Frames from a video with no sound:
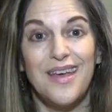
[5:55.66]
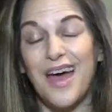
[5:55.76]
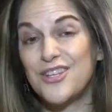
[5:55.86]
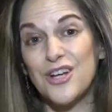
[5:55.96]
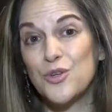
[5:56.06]

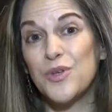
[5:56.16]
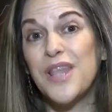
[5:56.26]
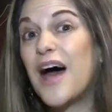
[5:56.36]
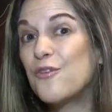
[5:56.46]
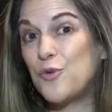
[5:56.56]
I talk to a
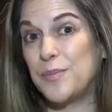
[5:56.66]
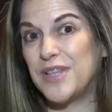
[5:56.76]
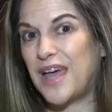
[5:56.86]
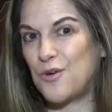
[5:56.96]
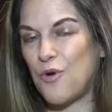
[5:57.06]
lot of
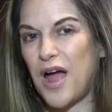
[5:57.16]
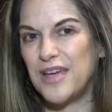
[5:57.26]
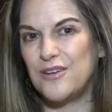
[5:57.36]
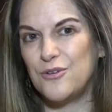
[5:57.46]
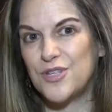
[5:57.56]
women like
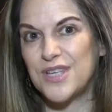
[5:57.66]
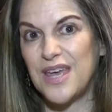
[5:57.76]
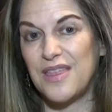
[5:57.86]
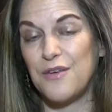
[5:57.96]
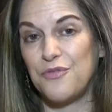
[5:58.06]
Ryan who
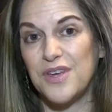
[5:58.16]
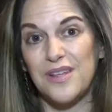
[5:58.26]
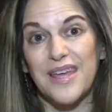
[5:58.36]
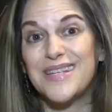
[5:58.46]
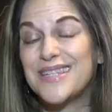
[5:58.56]
say they feel
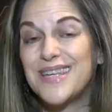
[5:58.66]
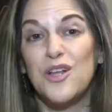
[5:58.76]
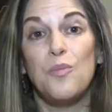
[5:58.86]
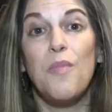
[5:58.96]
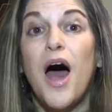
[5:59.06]
like
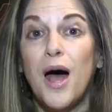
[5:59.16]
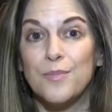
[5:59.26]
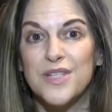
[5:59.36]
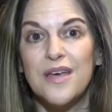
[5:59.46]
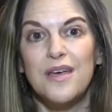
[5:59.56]
single
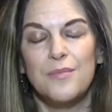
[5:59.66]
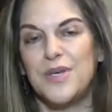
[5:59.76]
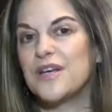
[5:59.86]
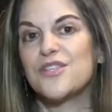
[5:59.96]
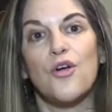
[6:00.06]
moms
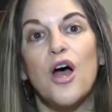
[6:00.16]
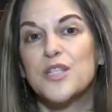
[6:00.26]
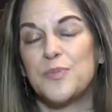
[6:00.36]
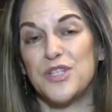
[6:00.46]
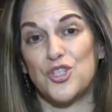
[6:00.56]
because their
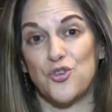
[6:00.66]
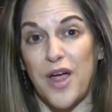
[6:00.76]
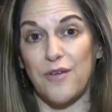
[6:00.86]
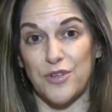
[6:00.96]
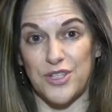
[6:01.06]
husbands
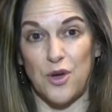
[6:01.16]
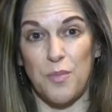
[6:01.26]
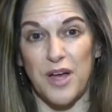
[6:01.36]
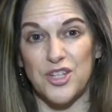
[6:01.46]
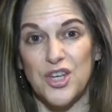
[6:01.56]
travel so
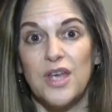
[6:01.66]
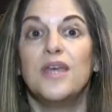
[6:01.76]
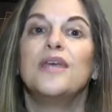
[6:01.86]
much.